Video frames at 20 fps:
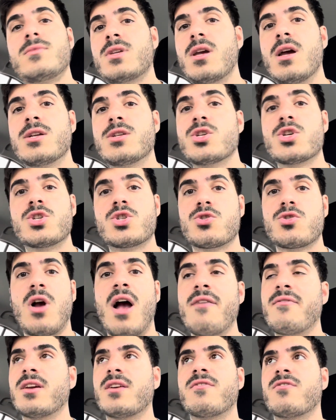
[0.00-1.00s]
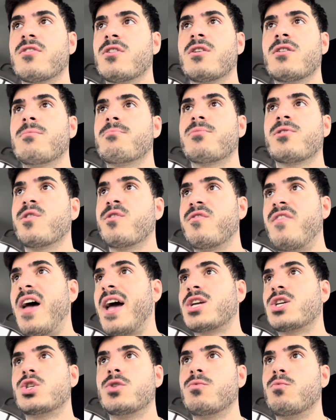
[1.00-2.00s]
and just striving for
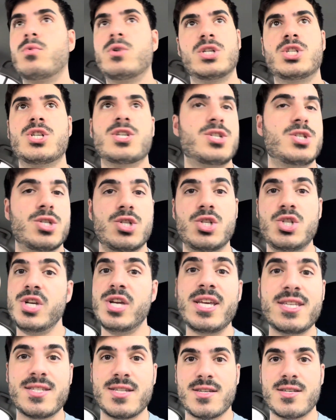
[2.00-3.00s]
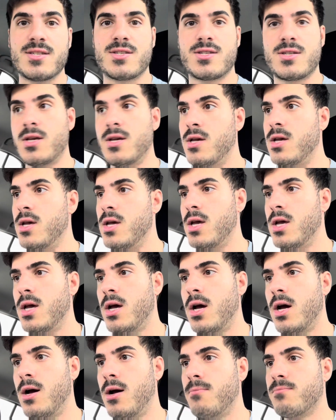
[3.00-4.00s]
perfection, which is Jesus.
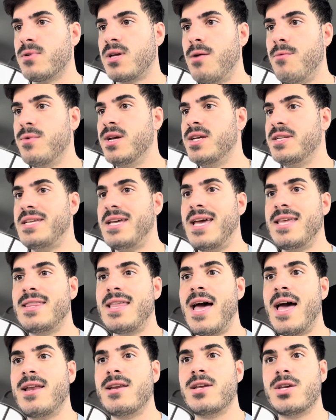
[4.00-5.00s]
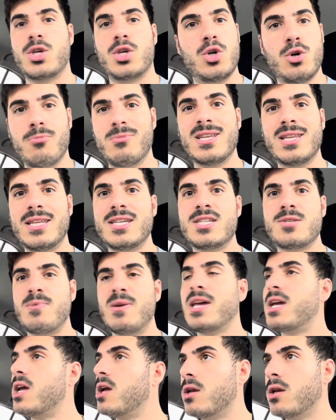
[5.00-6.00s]
Um, can we attain that? Humanly
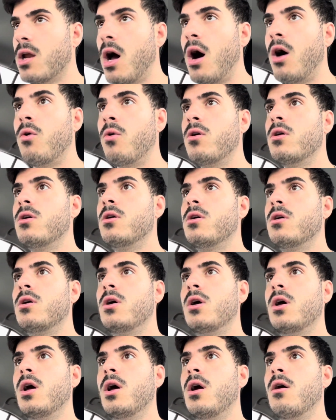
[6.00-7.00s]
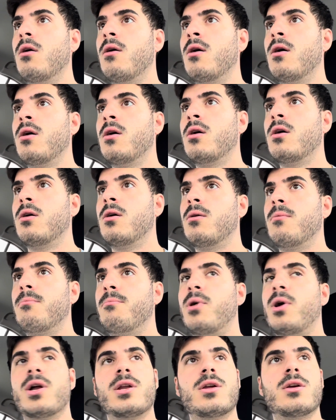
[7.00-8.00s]
speaking, no.
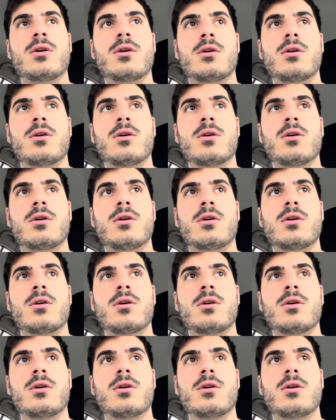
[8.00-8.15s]
But